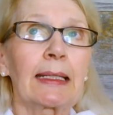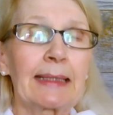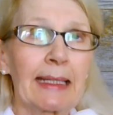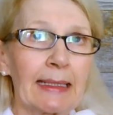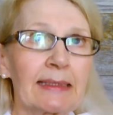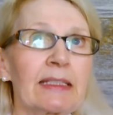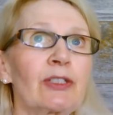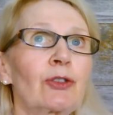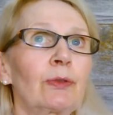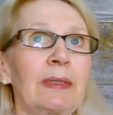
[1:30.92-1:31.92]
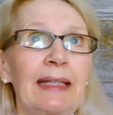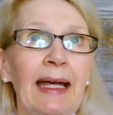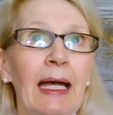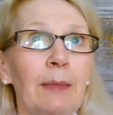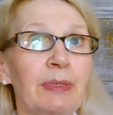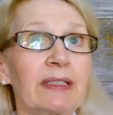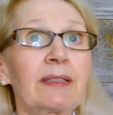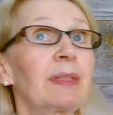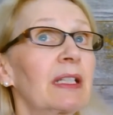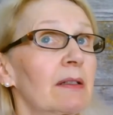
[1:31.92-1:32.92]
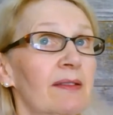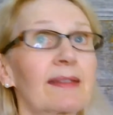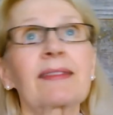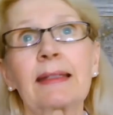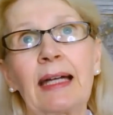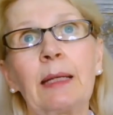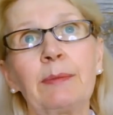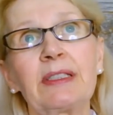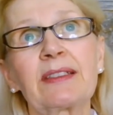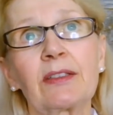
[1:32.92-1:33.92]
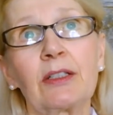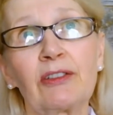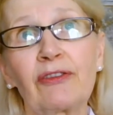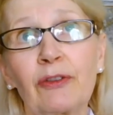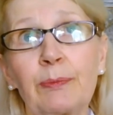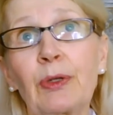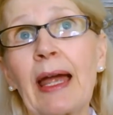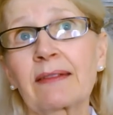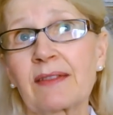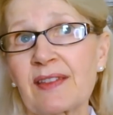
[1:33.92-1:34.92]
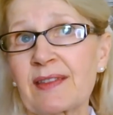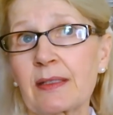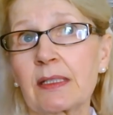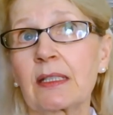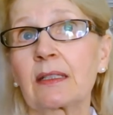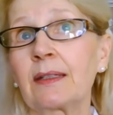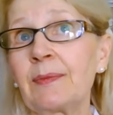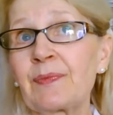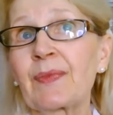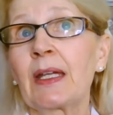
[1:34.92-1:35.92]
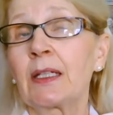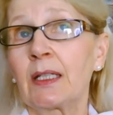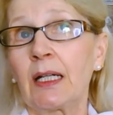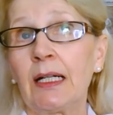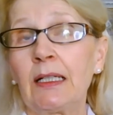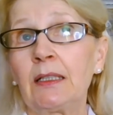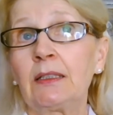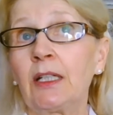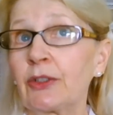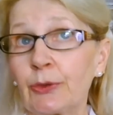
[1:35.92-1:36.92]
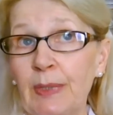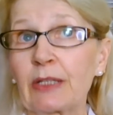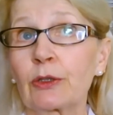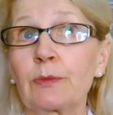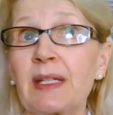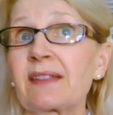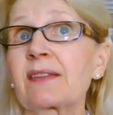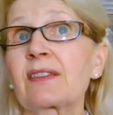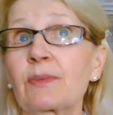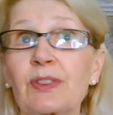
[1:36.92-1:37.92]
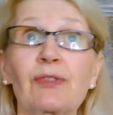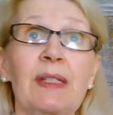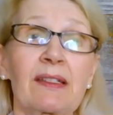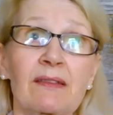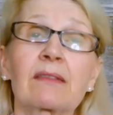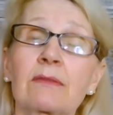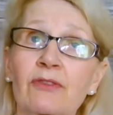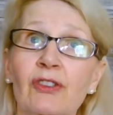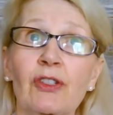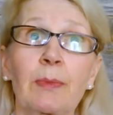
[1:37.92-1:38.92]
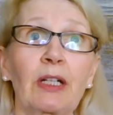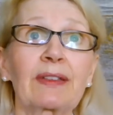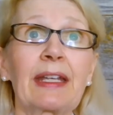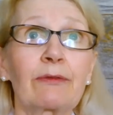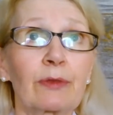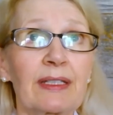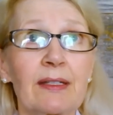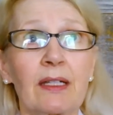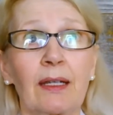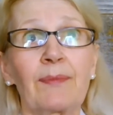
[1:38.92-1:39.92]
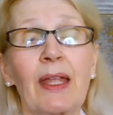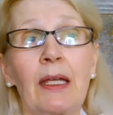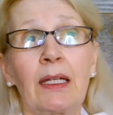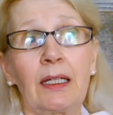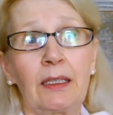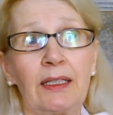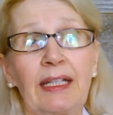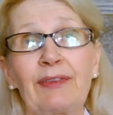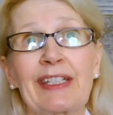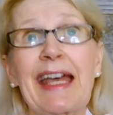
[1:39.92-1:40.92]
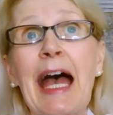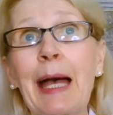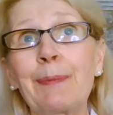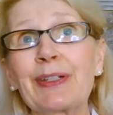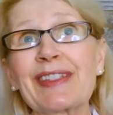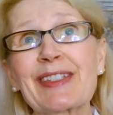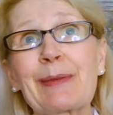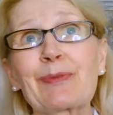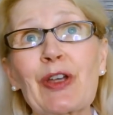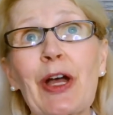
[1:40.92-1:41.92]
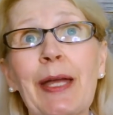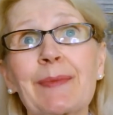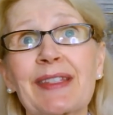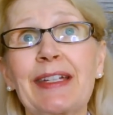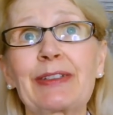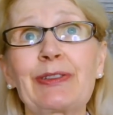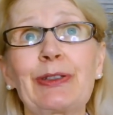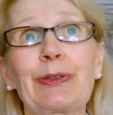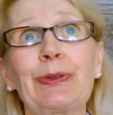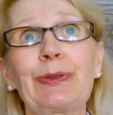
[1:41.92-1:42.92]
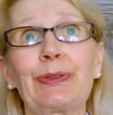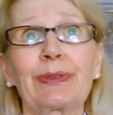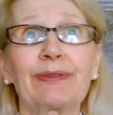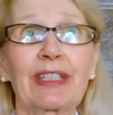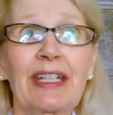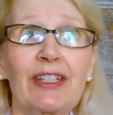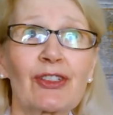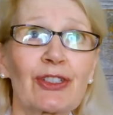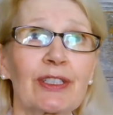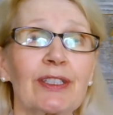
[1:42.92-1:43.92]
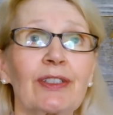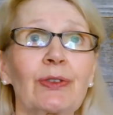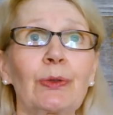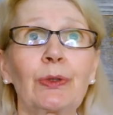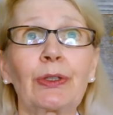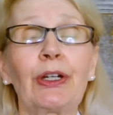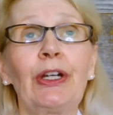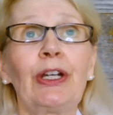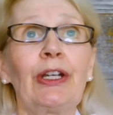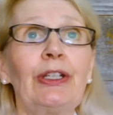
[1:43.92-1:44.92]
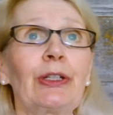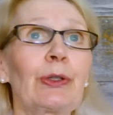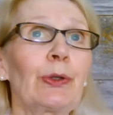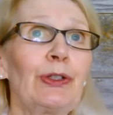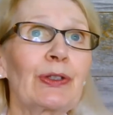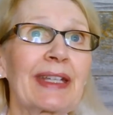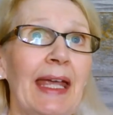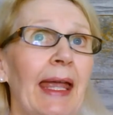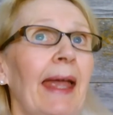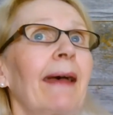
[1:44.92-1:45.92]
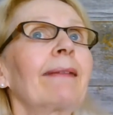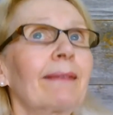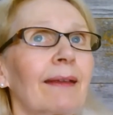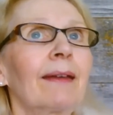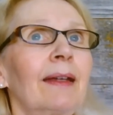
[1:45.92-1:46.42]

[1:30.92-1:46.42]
get into a habit, because it's a habit of practicing on a regular basis, which means just about every day. If it happens sometimes that you're on vacation, or you can